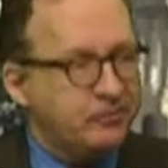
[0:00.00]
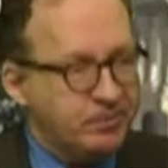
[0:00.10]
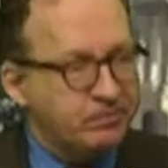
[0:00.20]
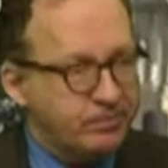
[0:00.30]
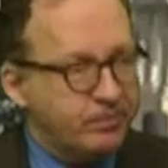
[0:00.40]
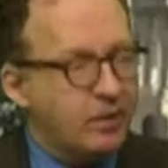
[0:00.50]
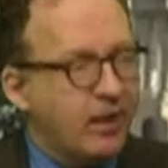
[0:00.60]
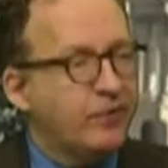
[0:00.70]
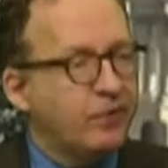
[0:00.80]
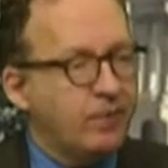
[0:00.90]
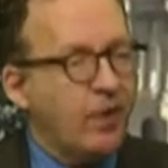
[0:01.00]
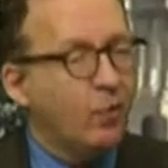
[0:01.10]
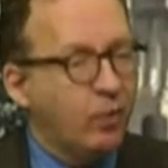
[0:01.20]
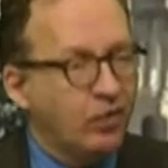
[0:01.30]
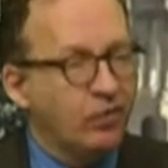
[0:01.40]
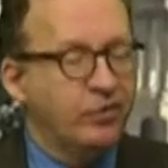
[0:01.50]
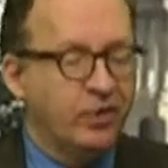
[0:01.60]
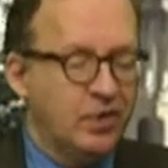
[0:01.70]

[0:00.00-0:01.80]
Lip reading: but around the world,